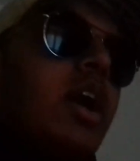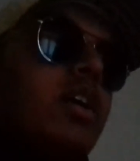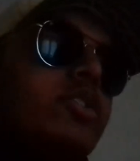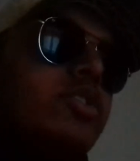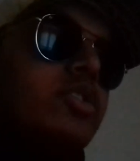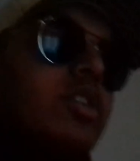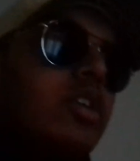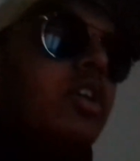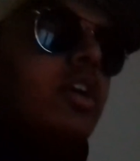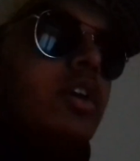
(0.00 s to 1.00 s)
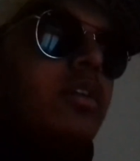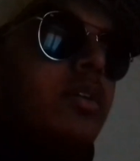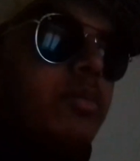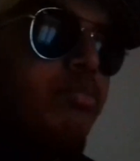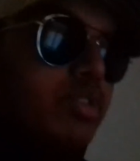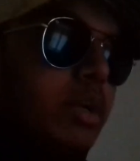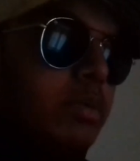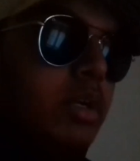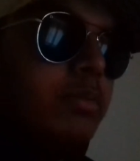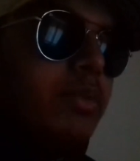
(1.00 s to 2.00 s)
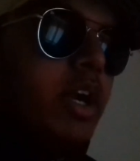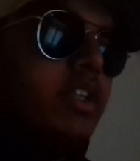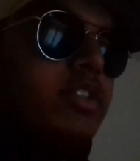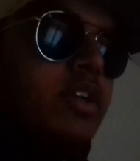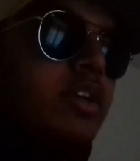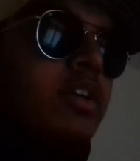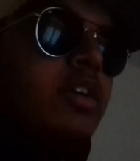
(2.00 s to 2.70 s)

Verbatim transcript: I just got a problem that